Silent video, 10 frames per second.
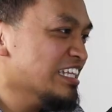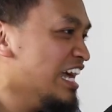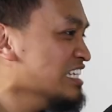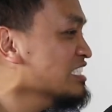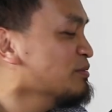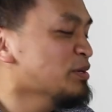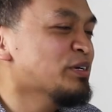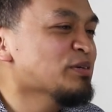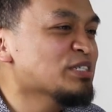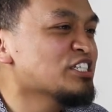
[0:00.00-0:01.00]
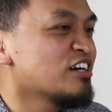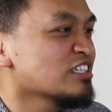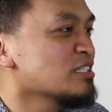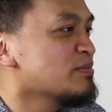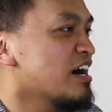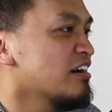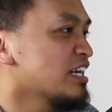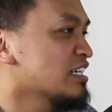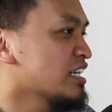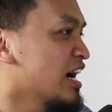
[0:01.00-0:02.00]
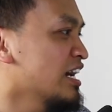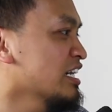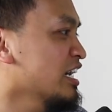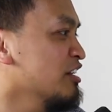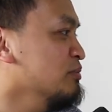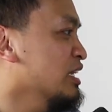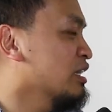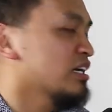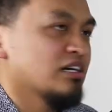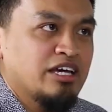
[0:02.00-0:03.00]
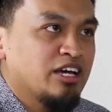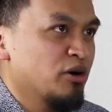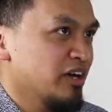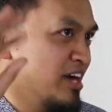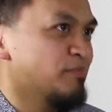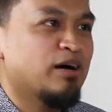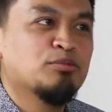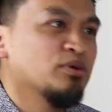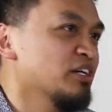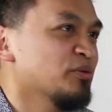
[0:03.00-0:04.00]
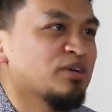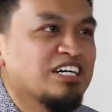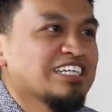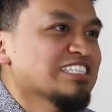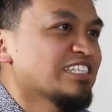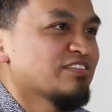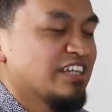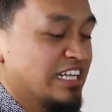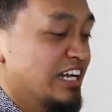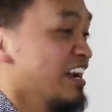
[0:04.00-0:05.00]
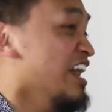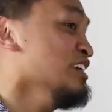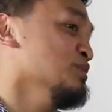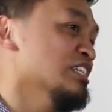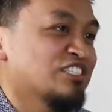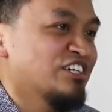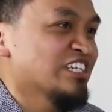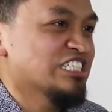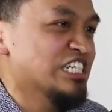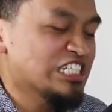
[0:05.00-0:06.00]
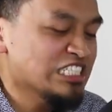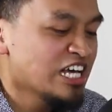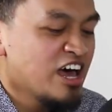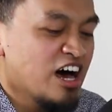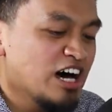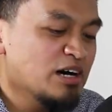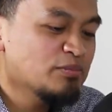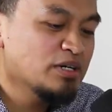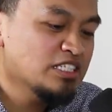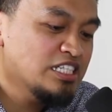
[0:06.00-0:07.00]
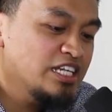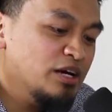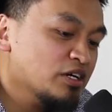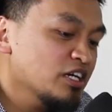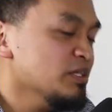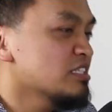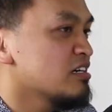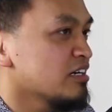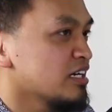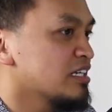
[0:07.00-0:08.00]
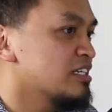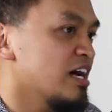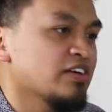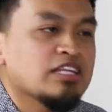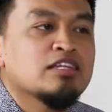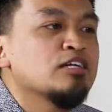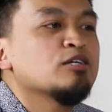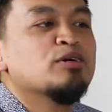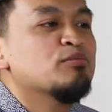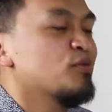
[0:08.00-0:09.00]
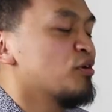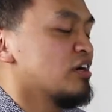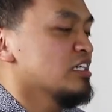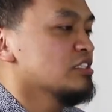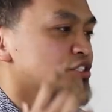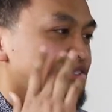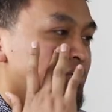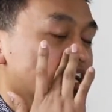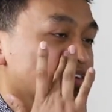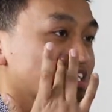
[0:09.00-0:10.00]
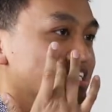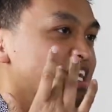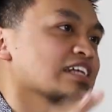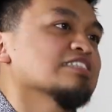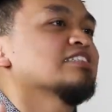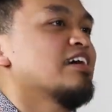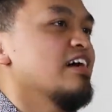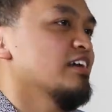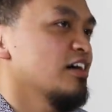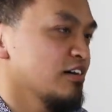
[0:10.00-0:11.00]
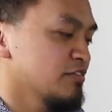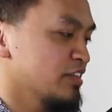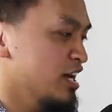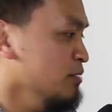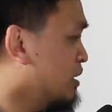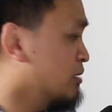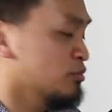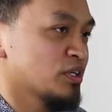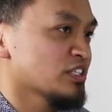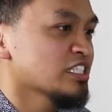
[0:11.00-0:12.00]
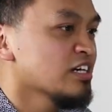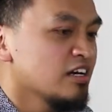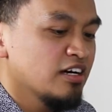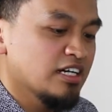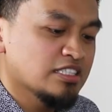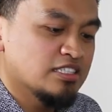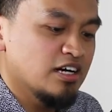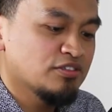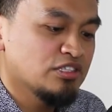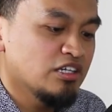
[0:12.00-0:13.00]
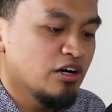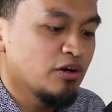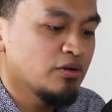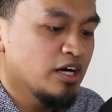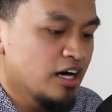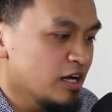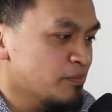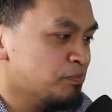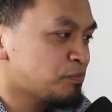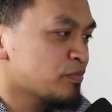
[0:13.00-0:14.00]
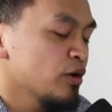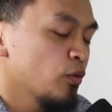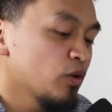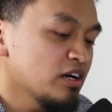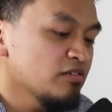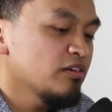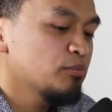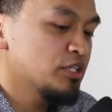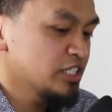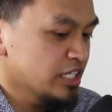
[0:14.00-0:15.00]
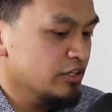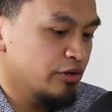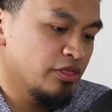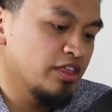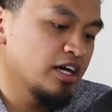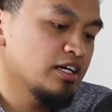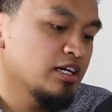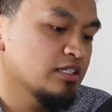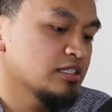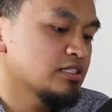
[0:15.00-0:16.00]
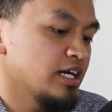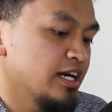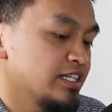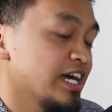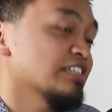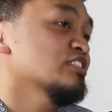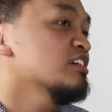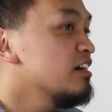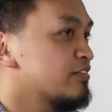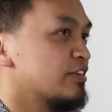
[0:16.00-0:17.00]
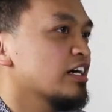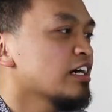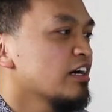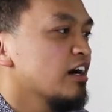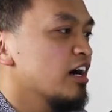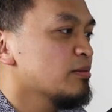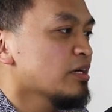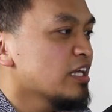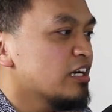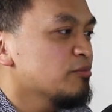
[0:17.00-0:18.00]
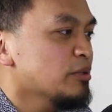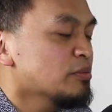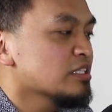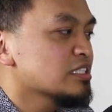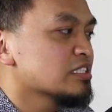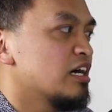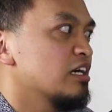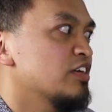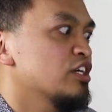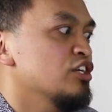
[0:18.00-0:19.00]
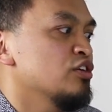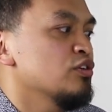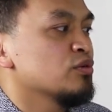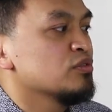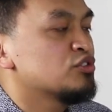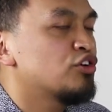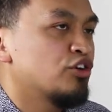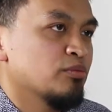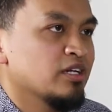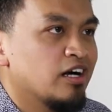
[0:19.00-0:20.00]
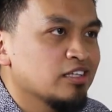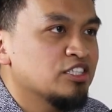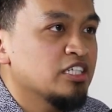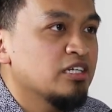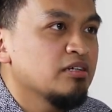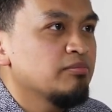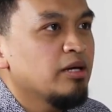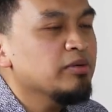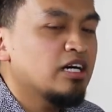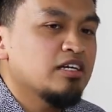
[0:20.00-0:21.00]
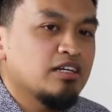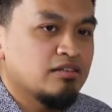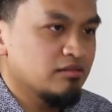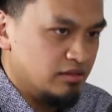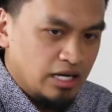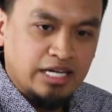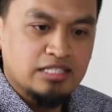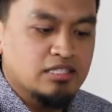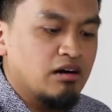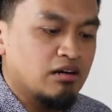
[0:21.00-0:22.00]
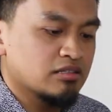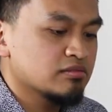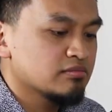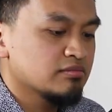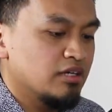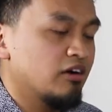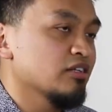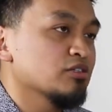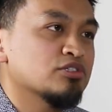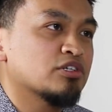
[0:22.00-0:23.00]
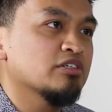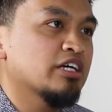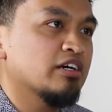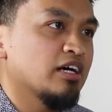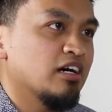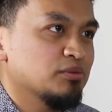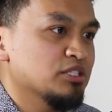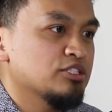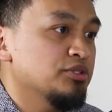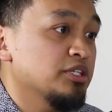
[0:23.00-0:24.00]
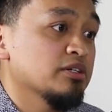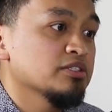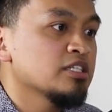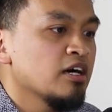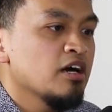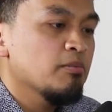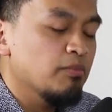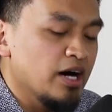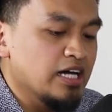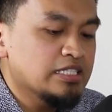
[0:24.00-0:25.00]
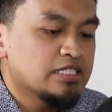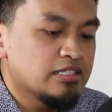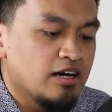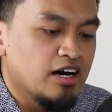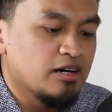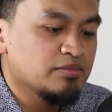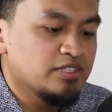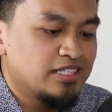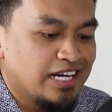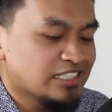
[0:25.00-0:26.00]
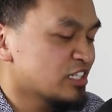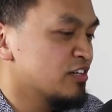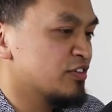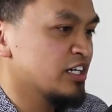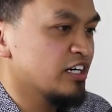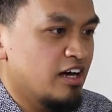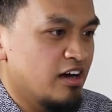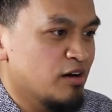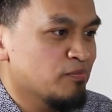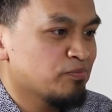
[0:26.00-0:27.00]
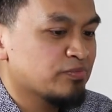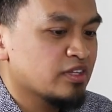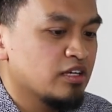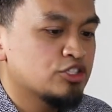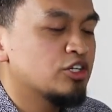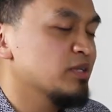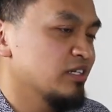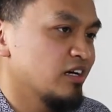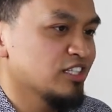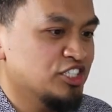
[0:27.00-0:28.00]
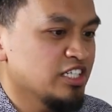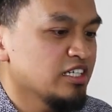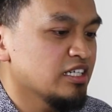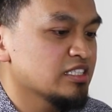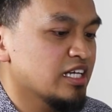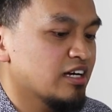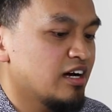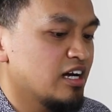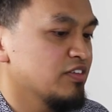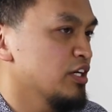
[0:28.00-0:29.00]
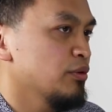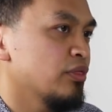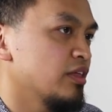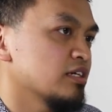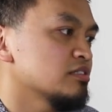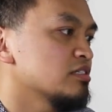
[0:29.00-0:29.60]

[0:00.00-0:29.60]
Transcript: Last time we pretty much talked about and kind of gave me the K-pop one oh one and stuff like that, as well as our listeners. Um, but today we're going to be talking and diving a little bit more into kind of the dance side of the K-pop world and stuff. So um, one particular thing is a dance cover. Um, a lot of people, this is kind of a new terminology, maybe not in, I guess, our our little circle here at On One Studios, but um, the dance cover um, terminology is like kind of a new thing.